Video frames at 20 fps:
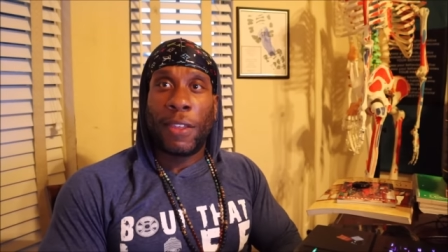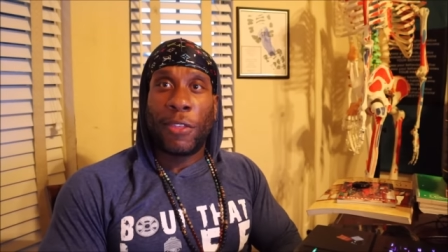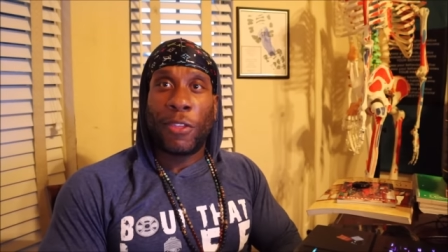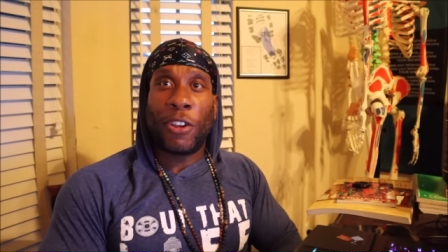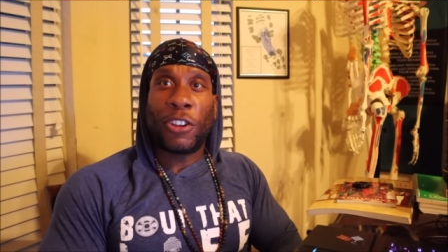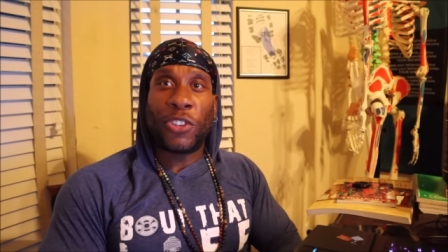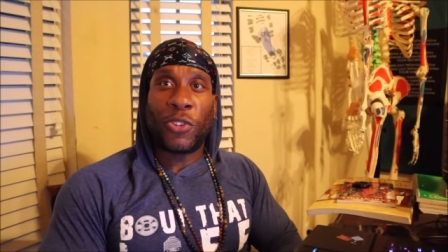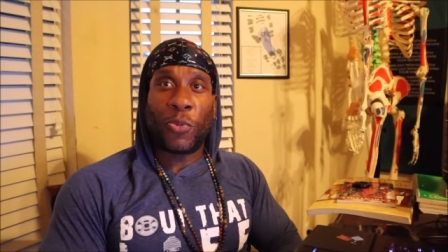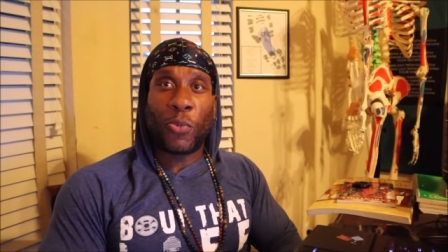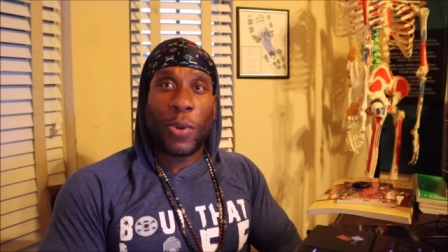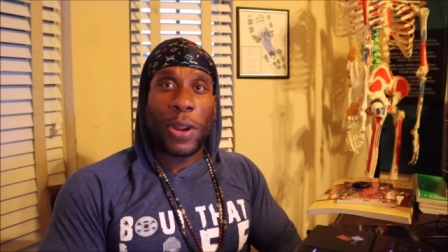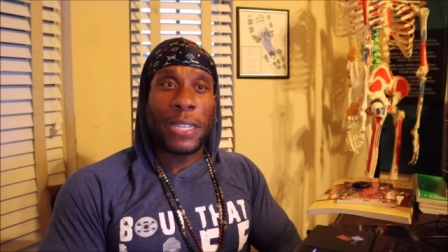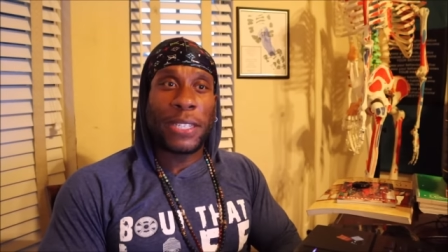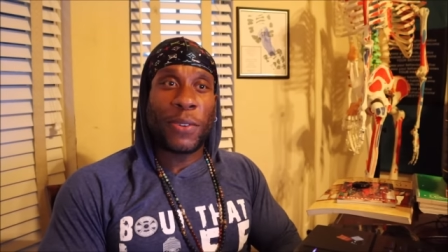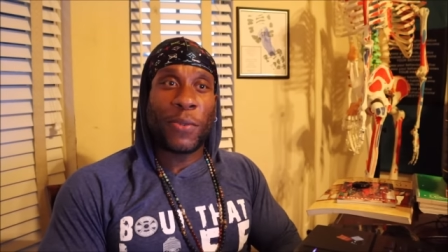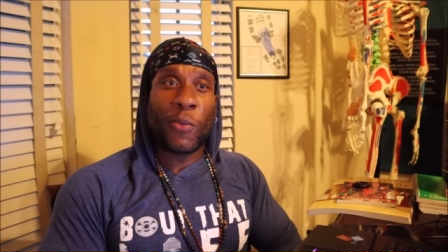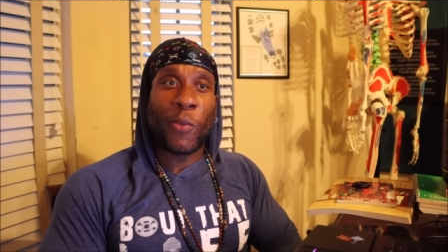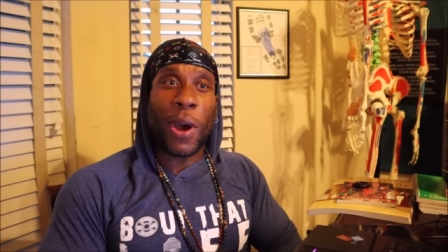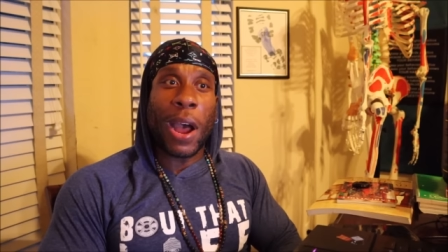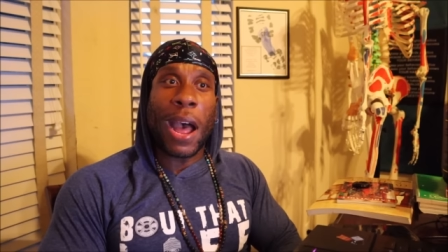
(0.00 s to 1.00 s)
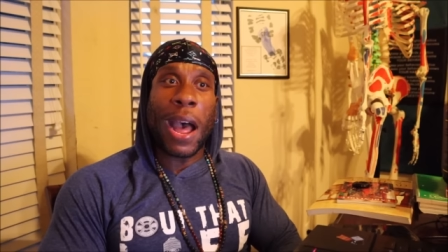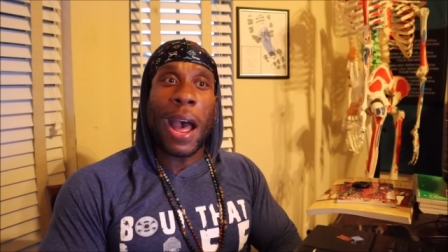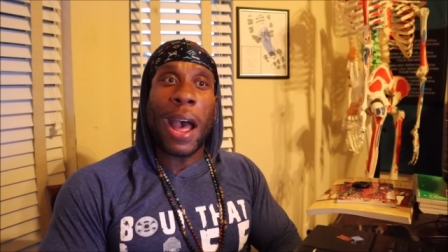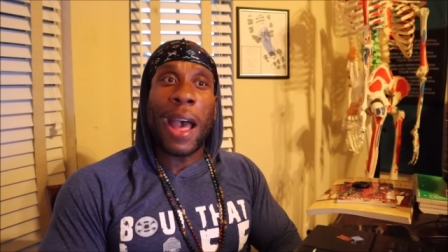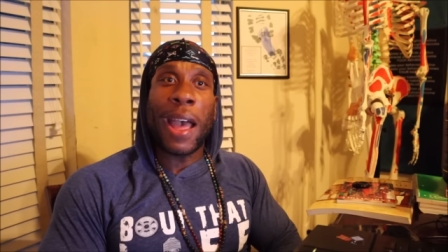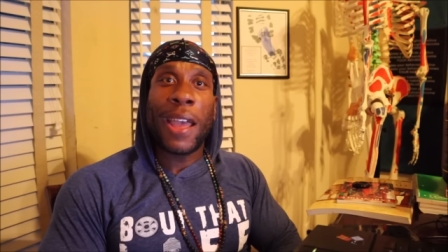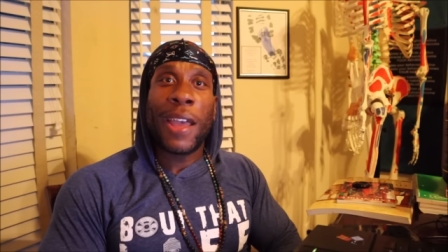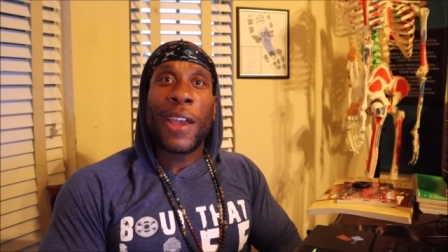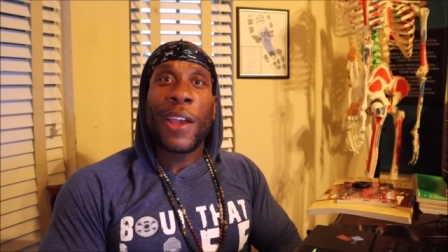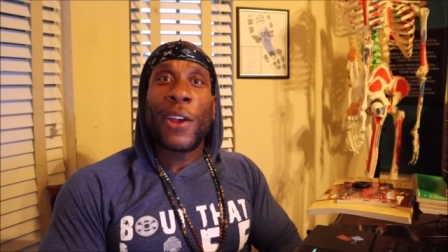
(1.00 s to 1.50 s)
There's a reason
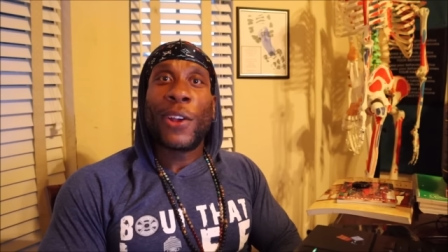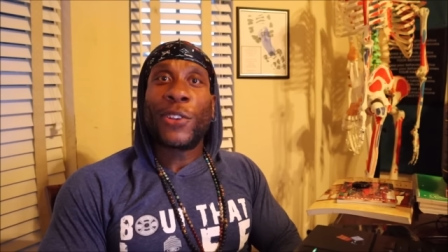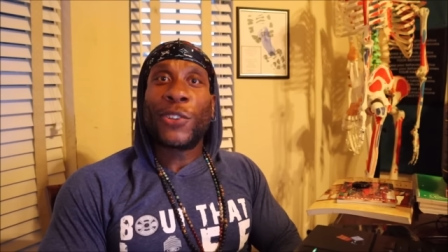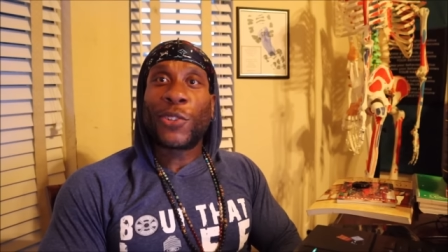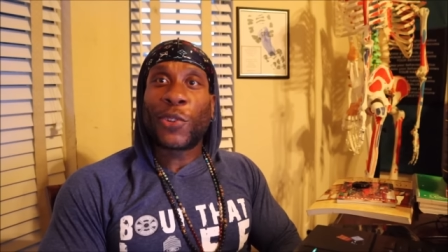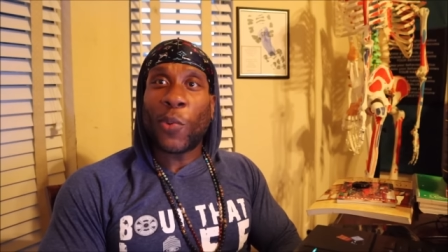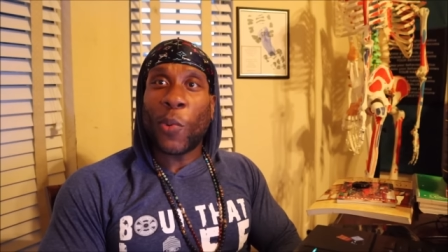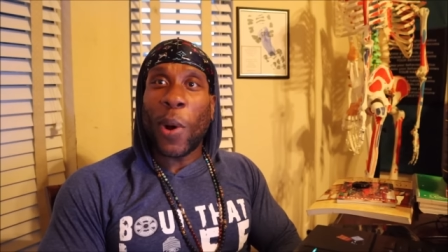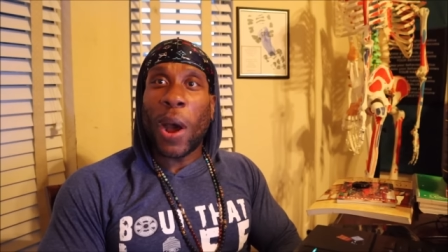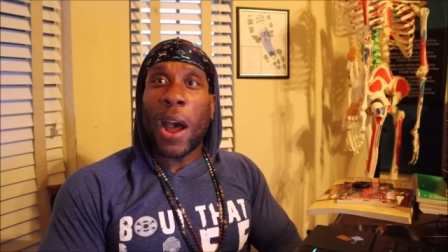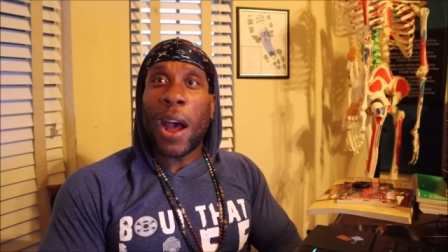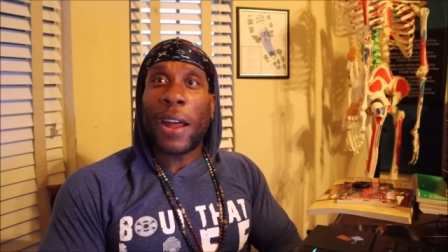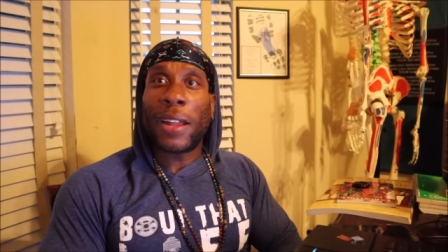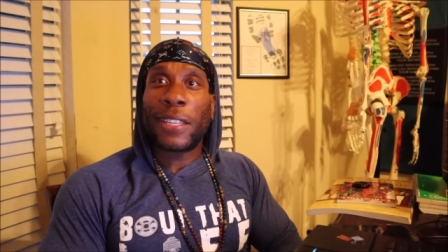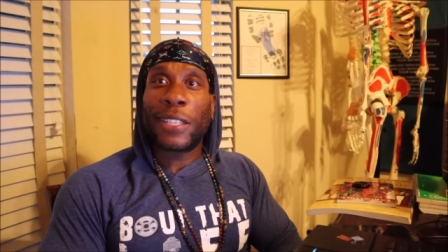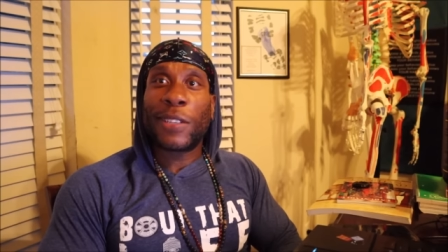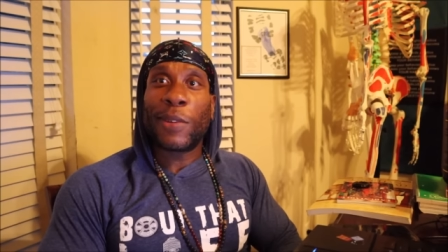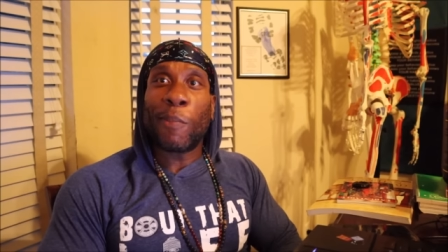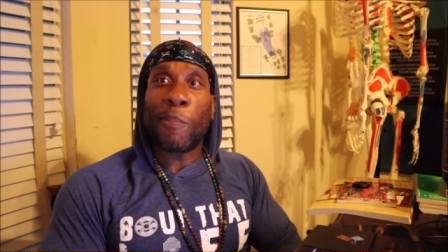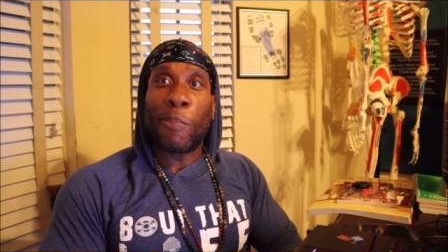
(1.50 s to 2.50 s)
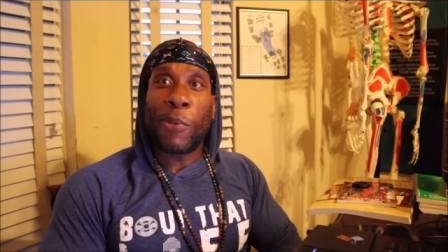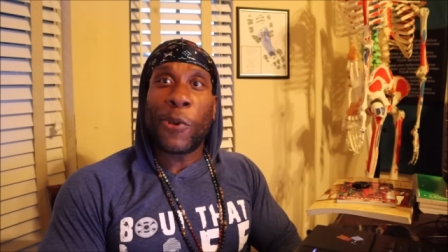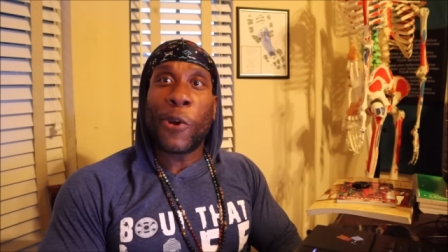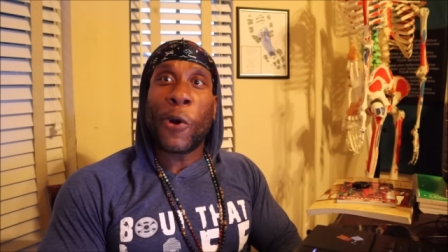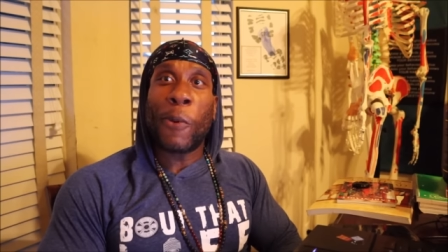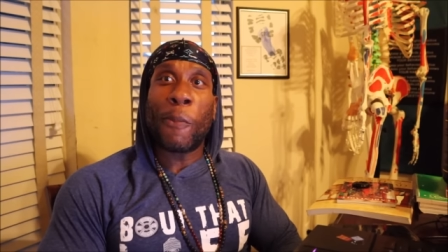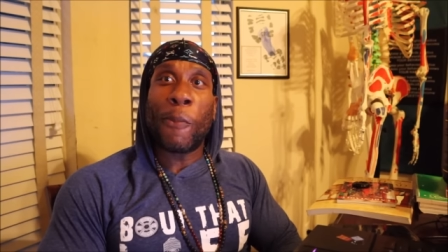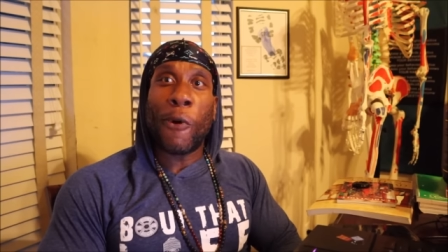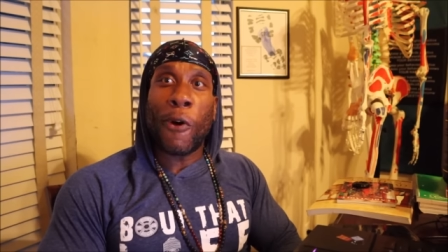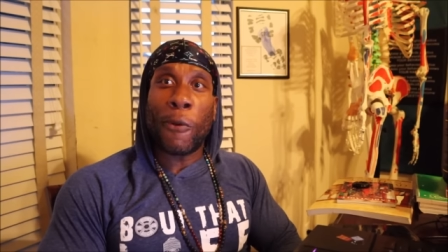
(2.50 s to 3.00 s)
why squats
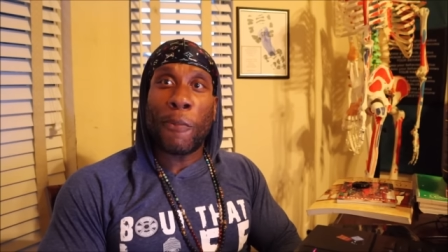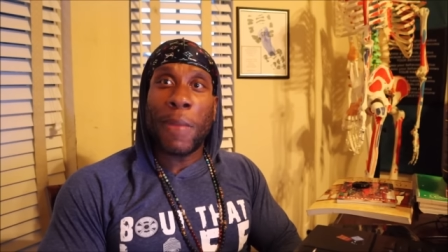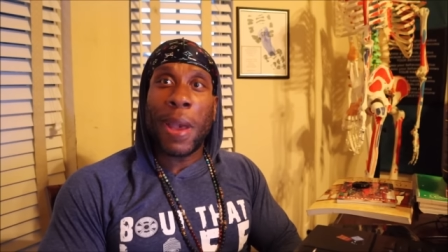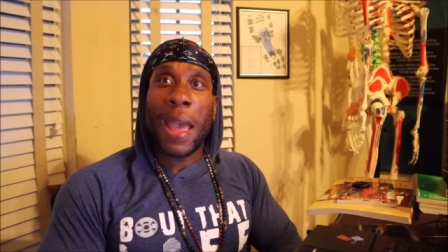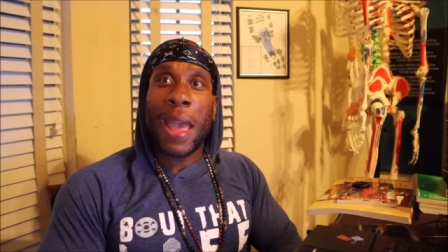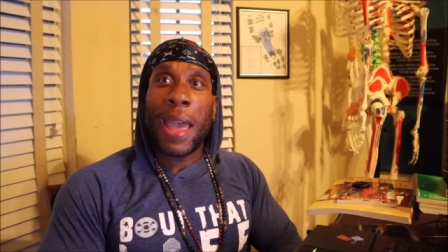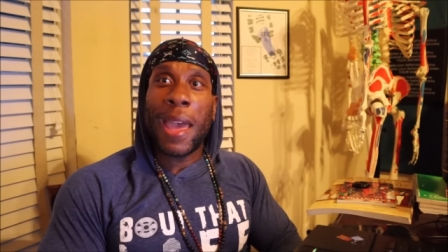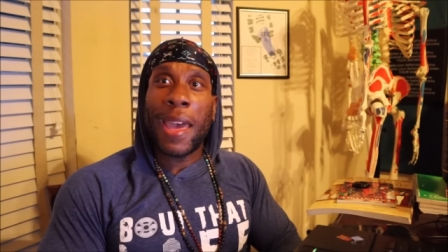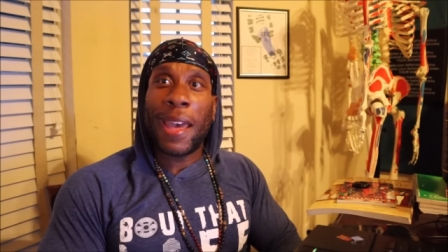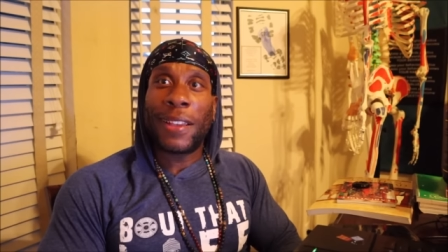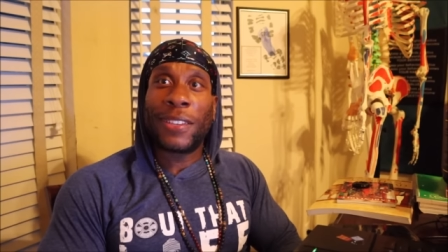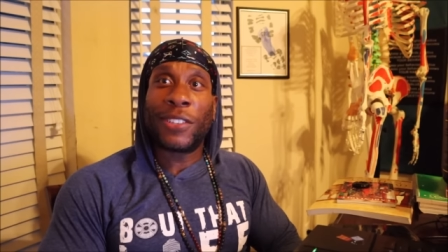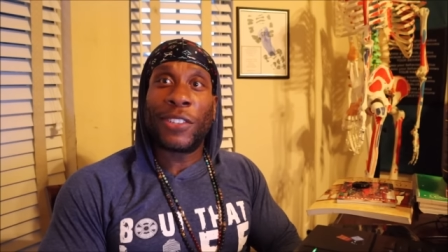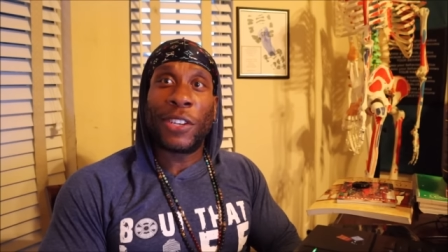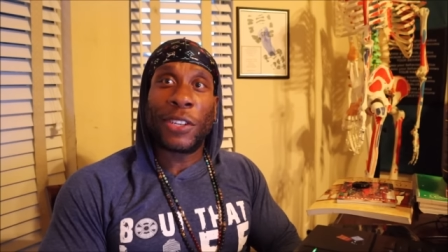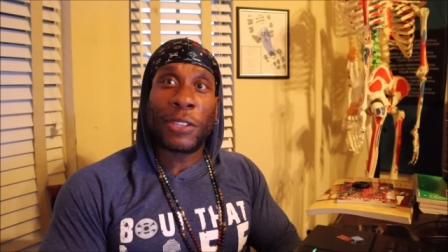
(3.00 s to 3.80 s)
build more mass than